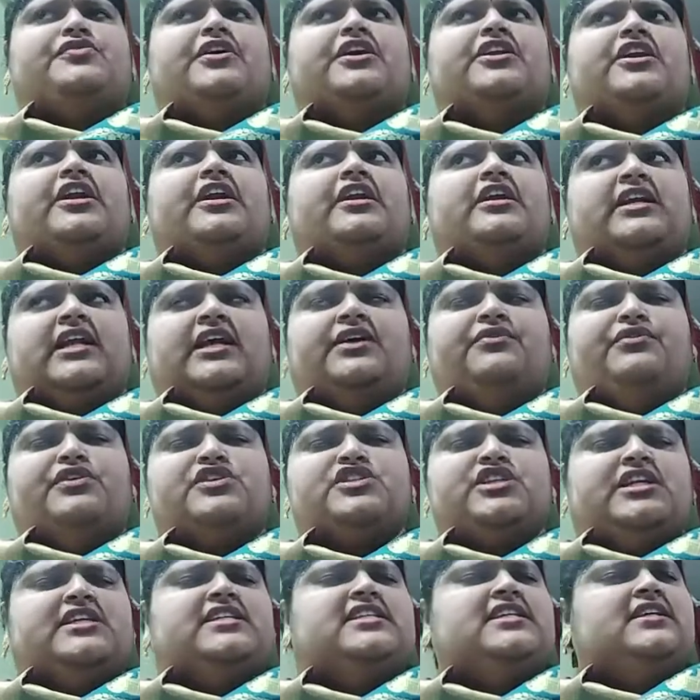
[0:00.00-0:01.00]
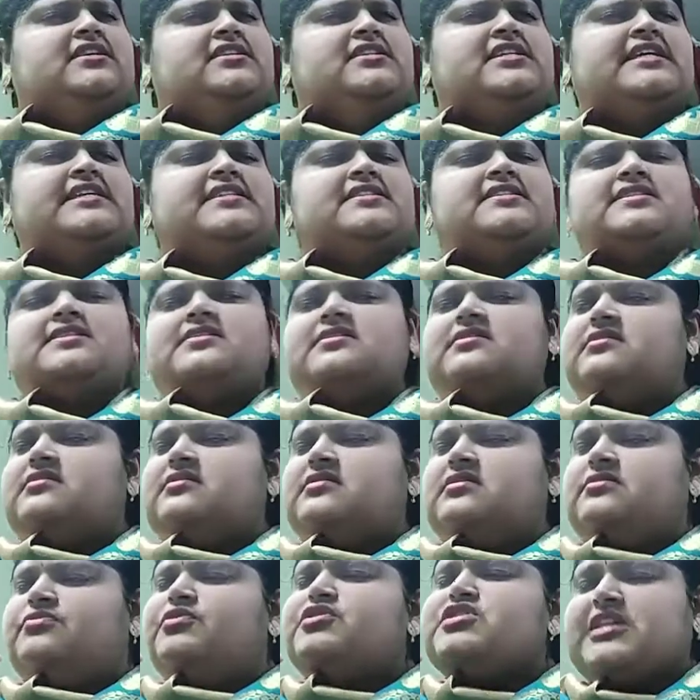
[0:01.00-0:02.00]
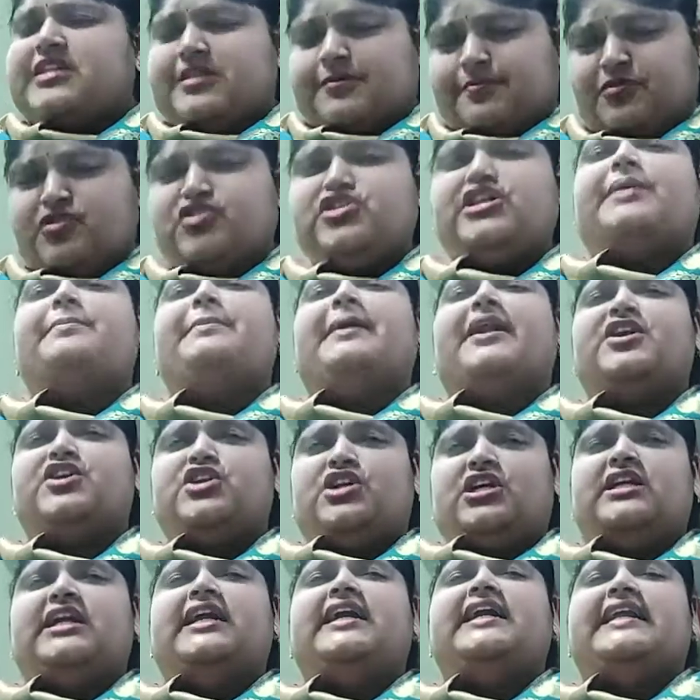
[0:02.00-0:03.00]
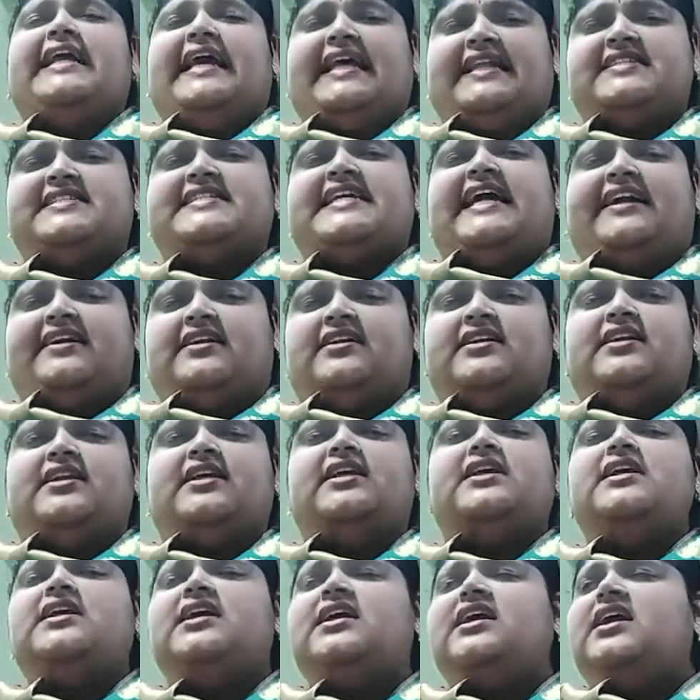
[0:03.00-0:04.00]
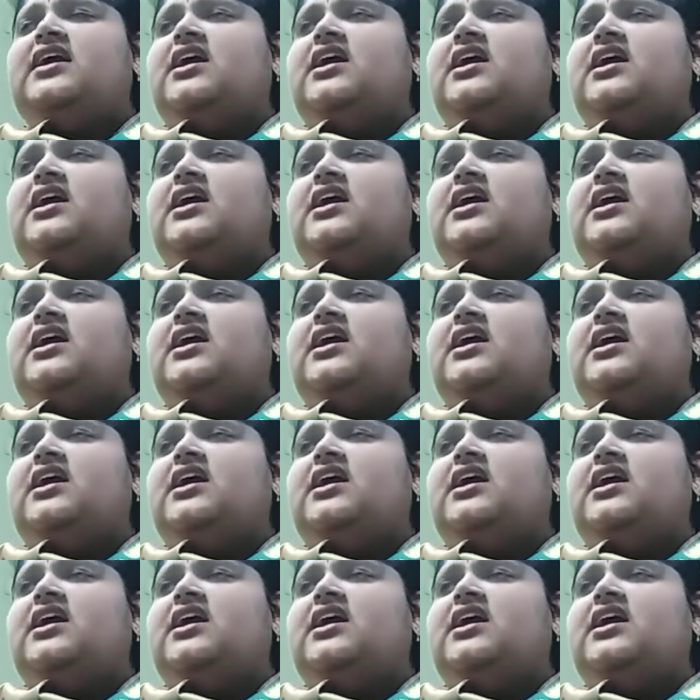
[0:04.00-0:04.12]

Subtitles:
for treating which diseases, which are mentioned in NCERT.